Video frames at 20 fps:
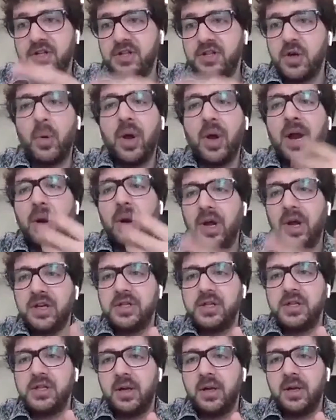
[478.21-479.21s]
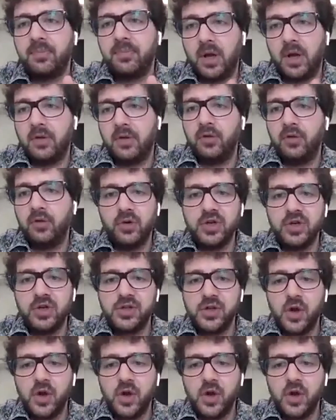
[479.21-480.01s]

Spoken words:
And so when I went to kind of launch